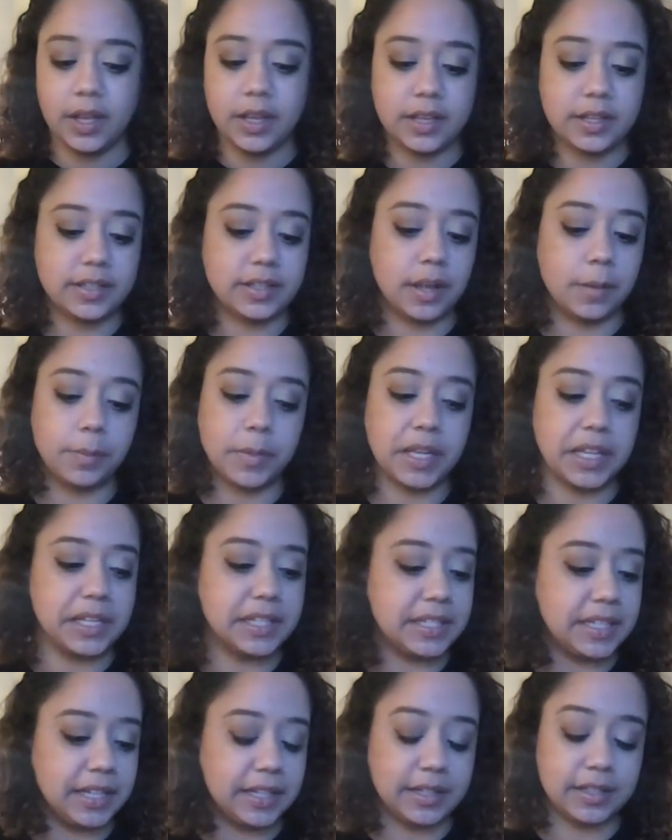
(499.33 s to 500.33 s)
Something is
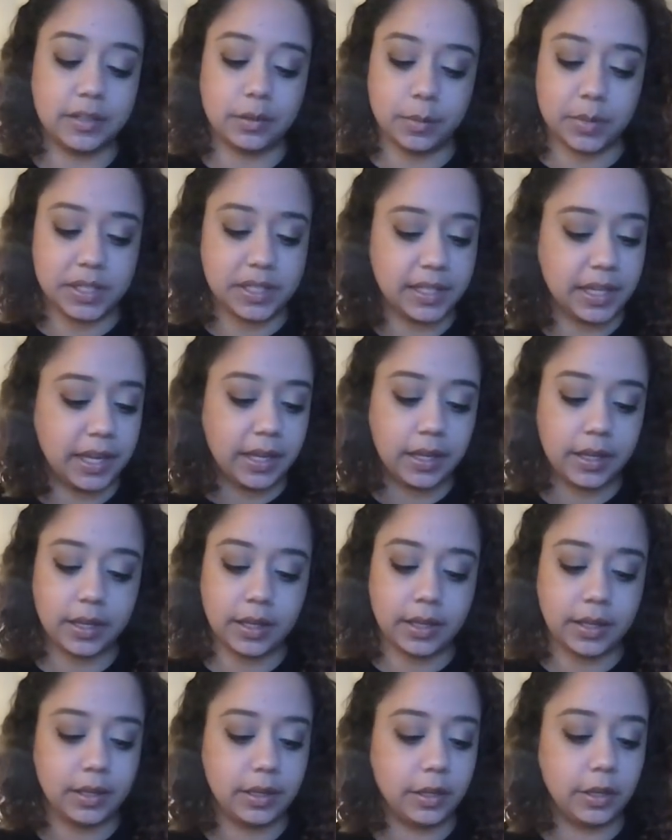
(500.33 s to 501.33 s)
seen as a
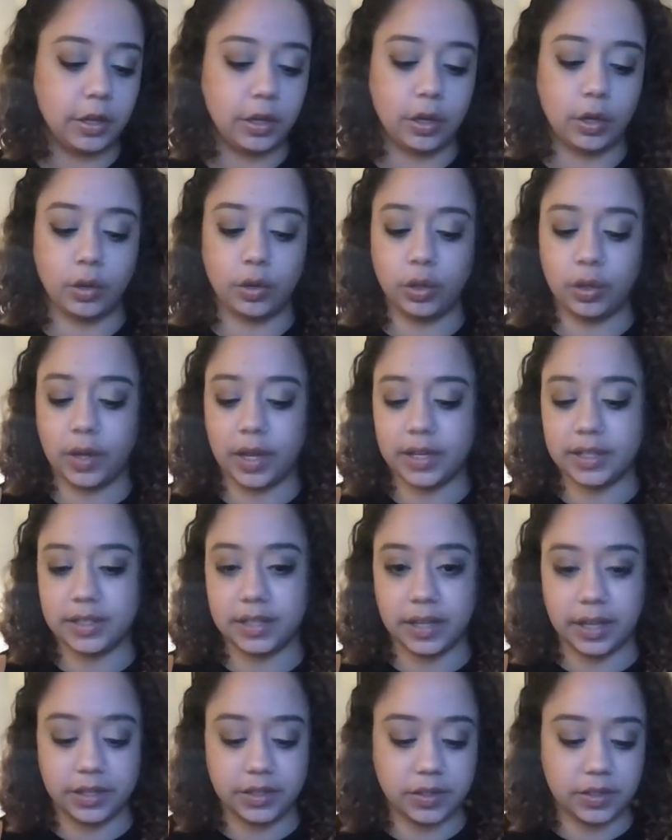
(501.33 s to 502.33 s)
mistake. You guys
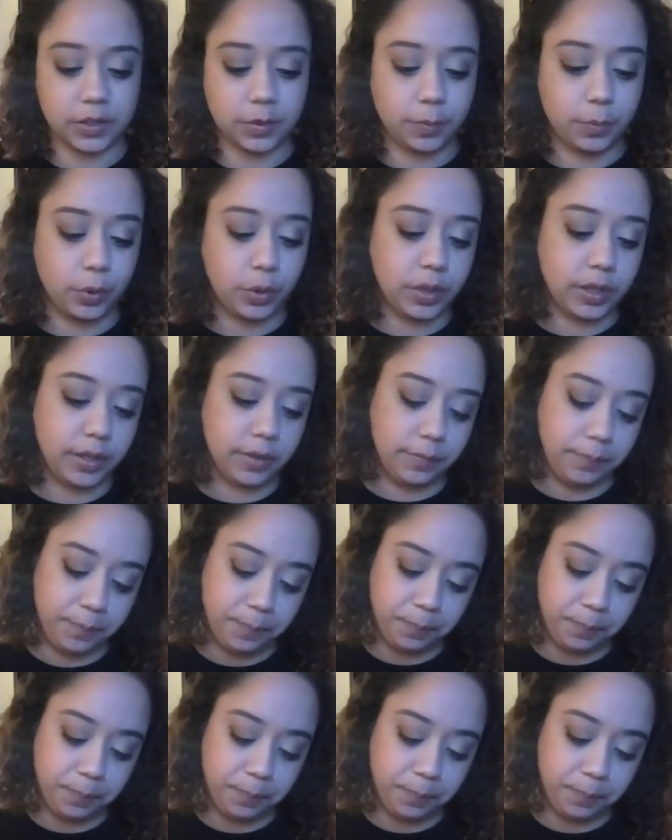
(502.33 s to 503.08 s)
dodged this bullet.